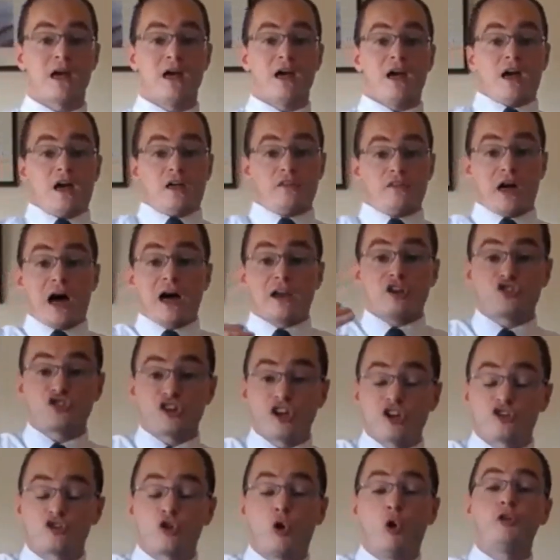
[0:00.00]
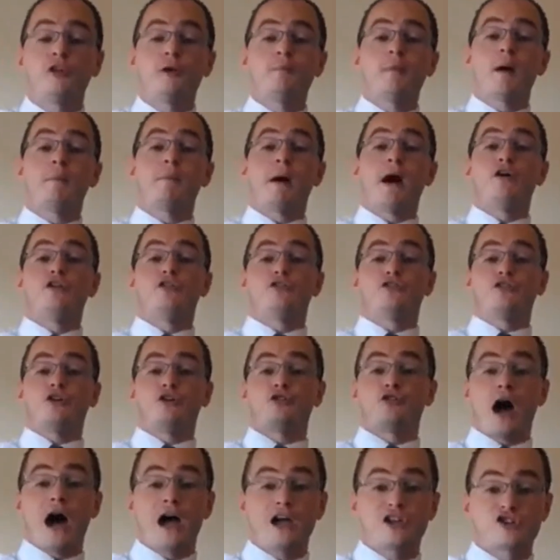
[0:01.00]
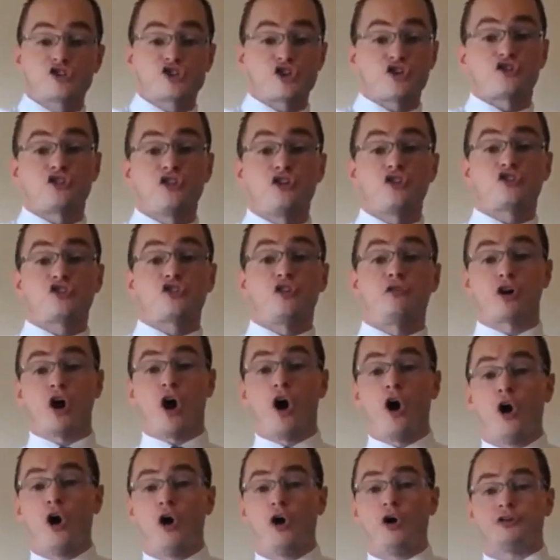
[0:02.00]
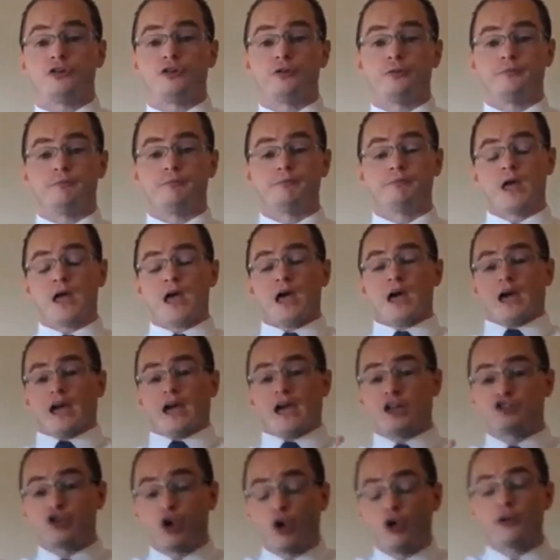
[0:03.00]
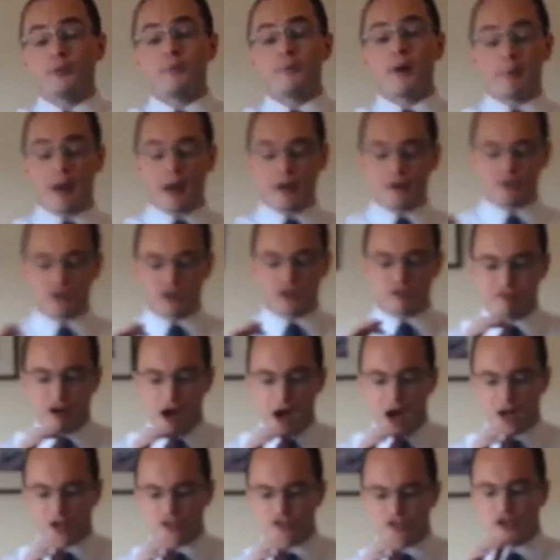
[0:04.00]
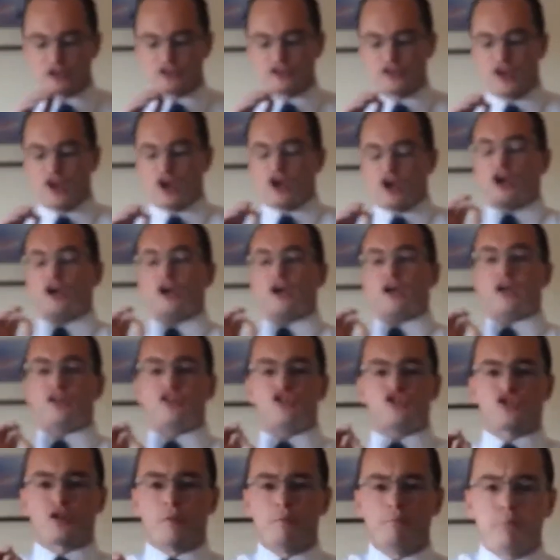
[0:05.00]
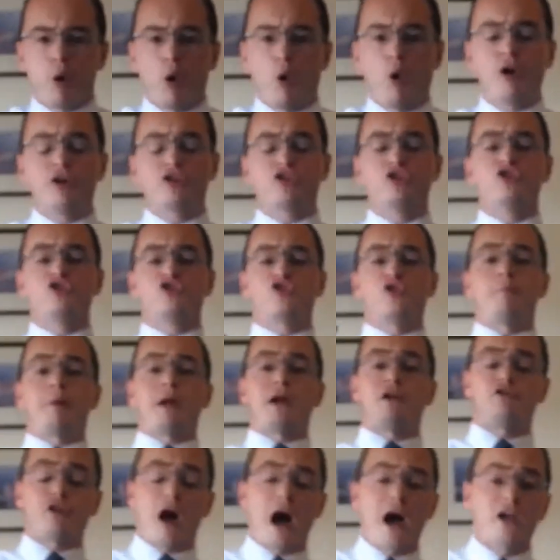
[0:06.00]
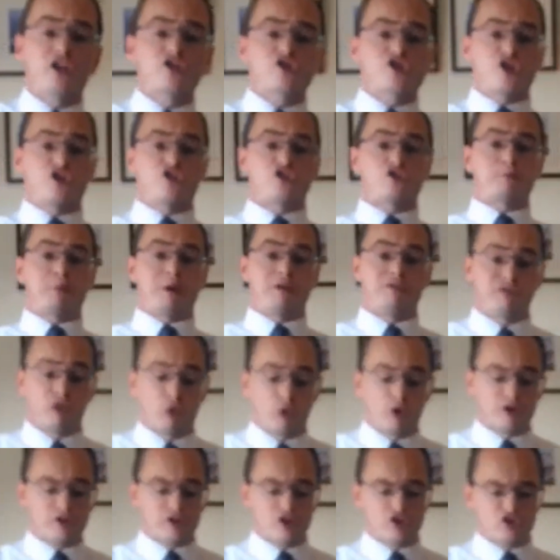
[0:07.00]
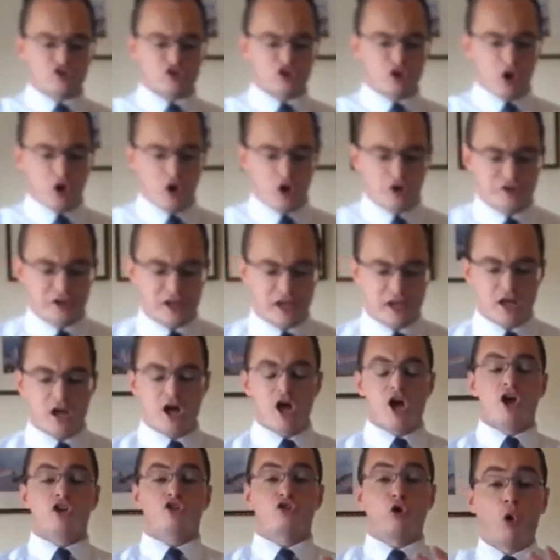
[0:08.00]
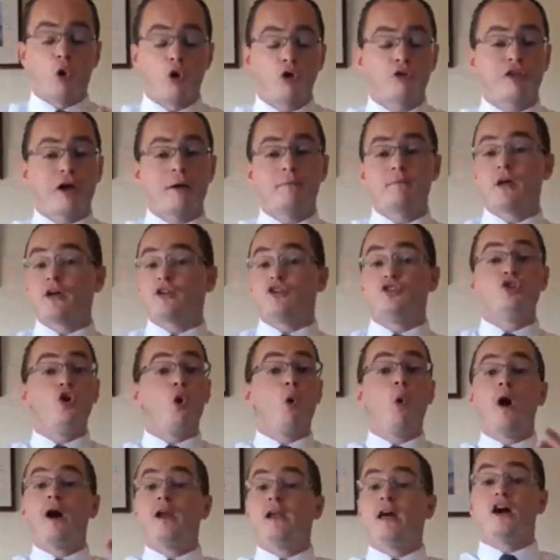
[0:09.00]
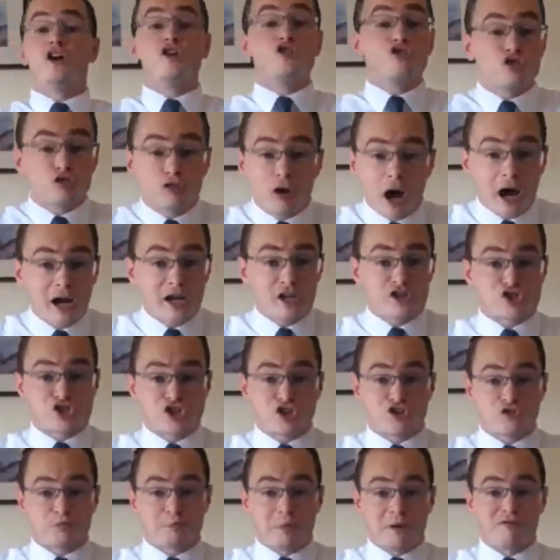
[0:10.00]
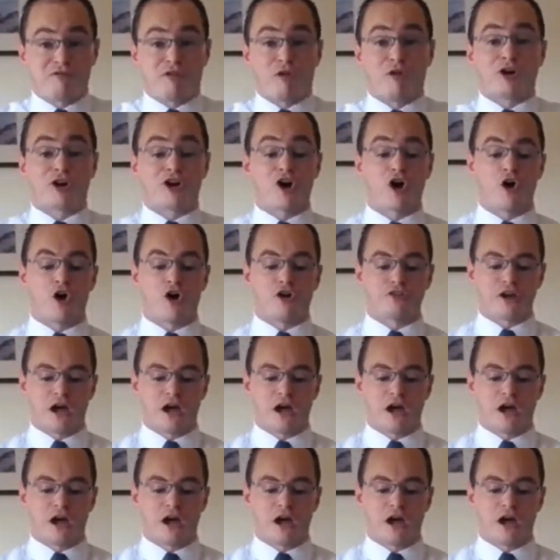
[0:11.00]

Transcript: That is, he told them about the righteousness of God. He told them about the fact that it's important to be righteous before this God. He told them that no one is righteous before God.